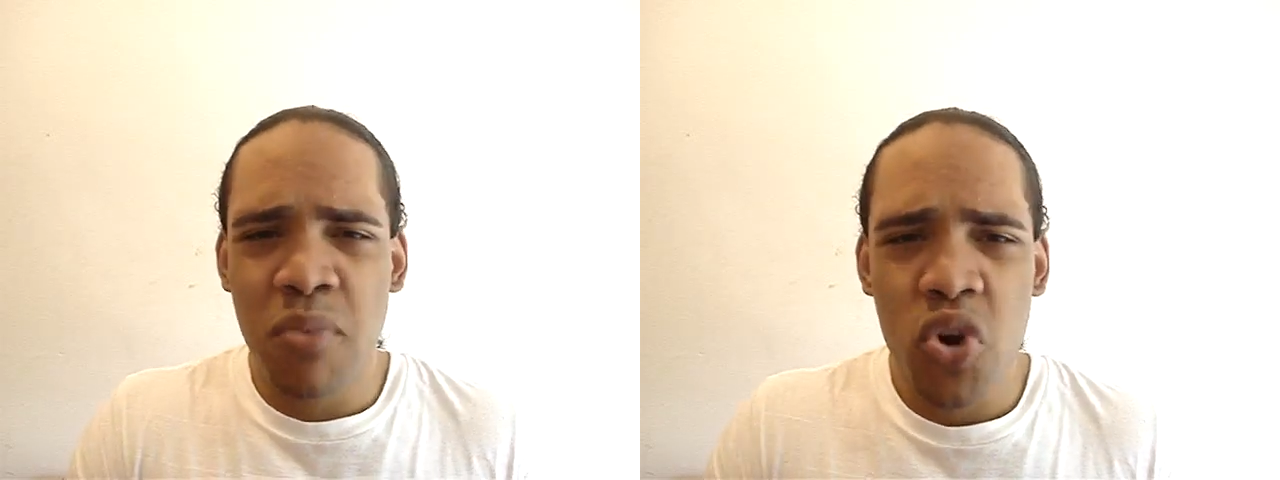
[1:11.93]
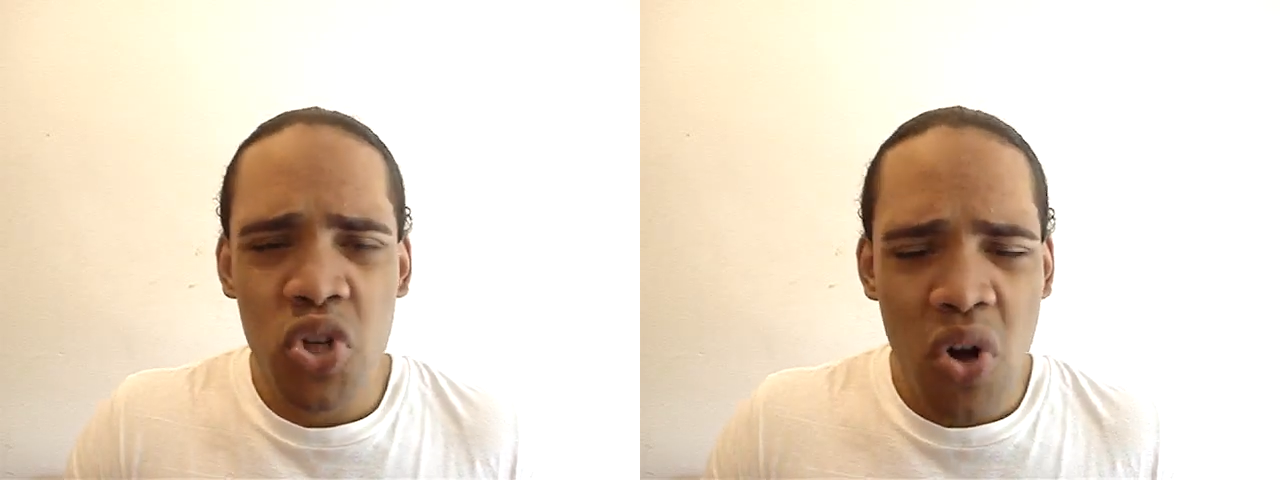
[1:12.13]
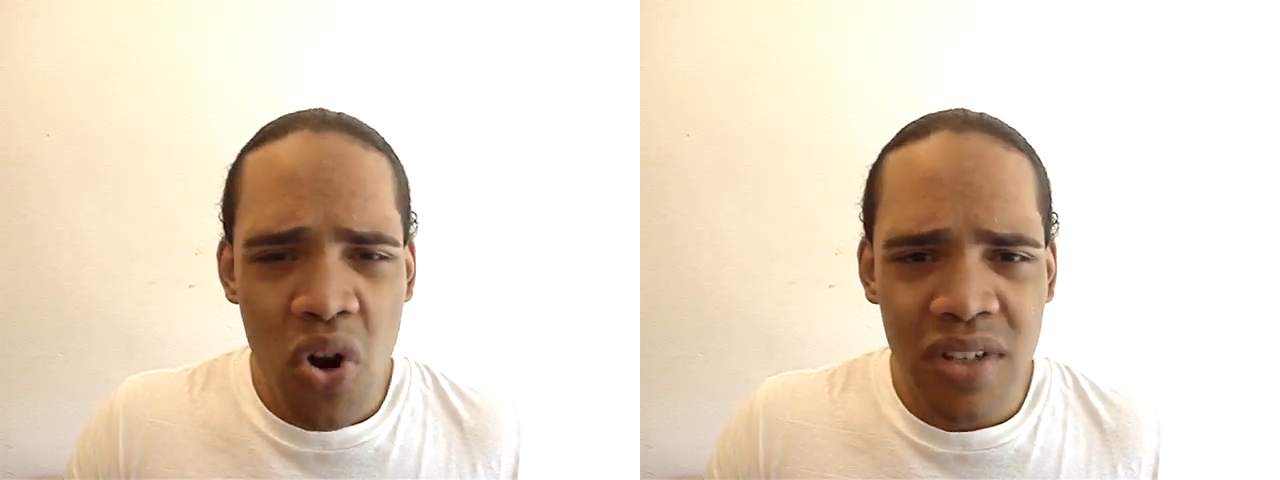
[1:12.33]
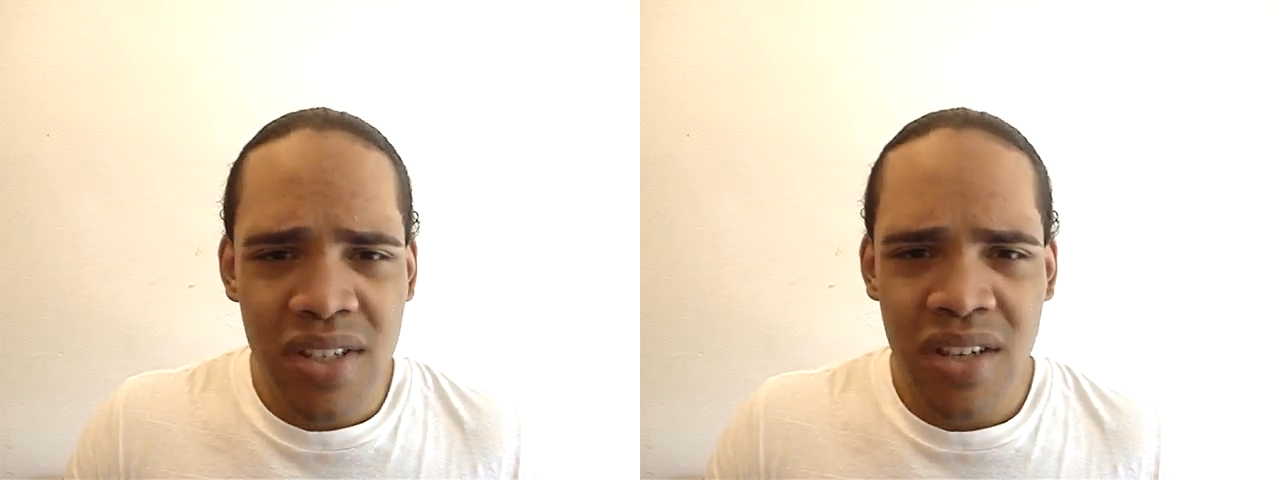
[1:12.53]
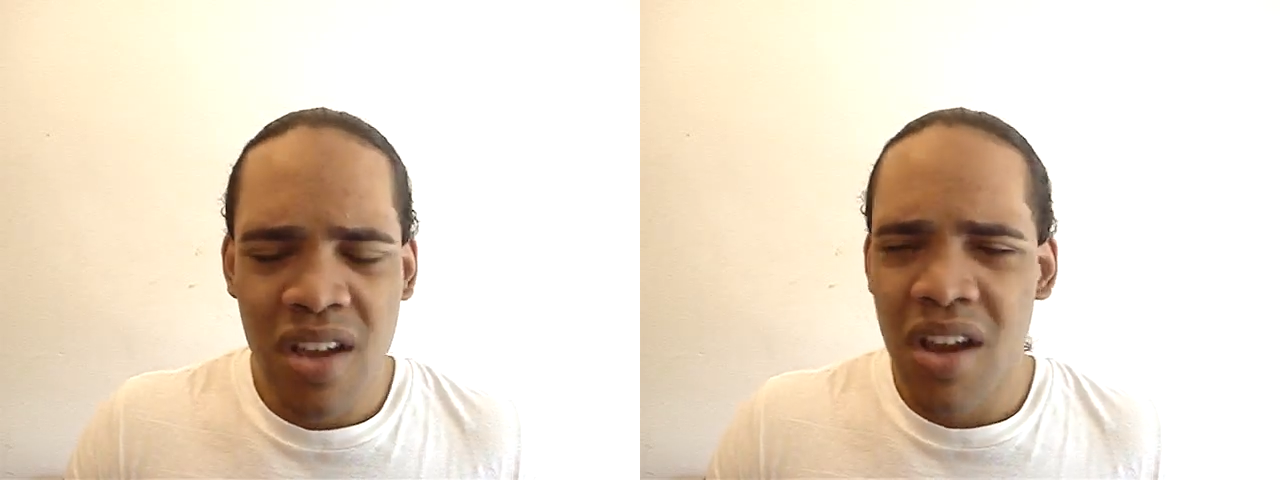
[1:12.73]
martial
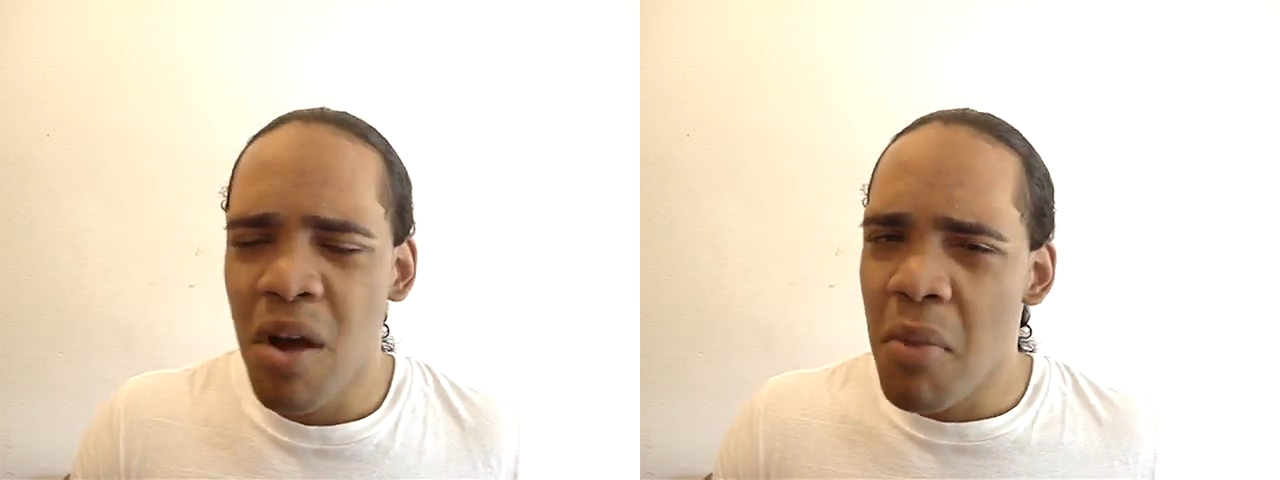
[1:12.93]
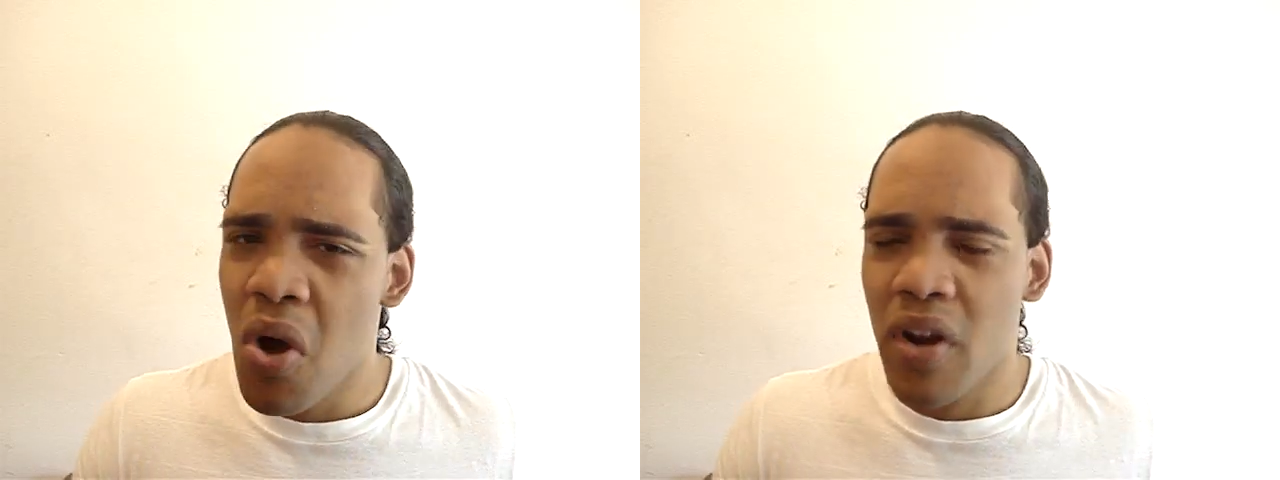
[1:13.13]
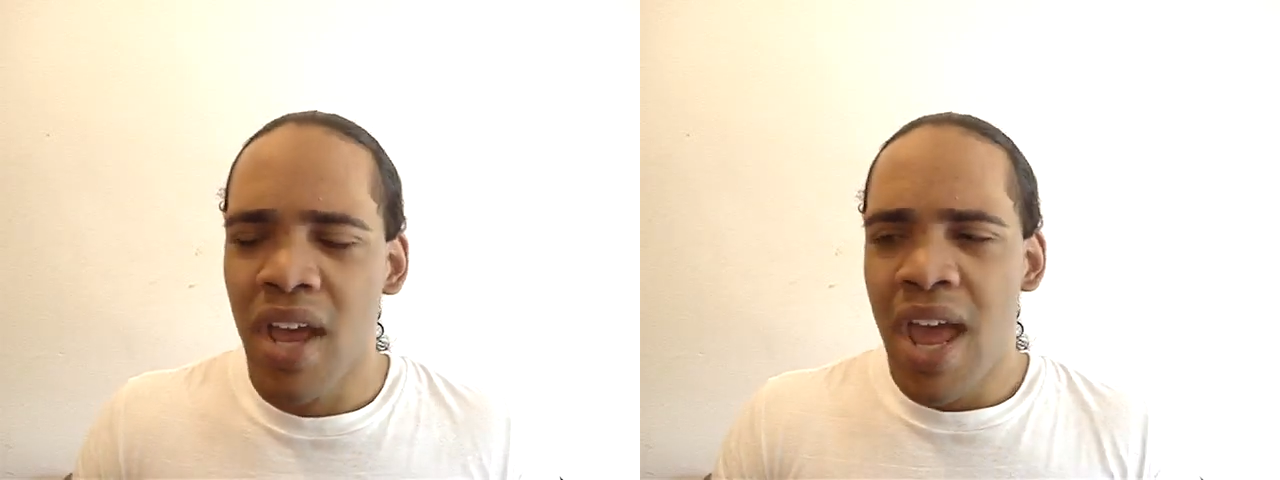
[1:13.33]
arts? Come on.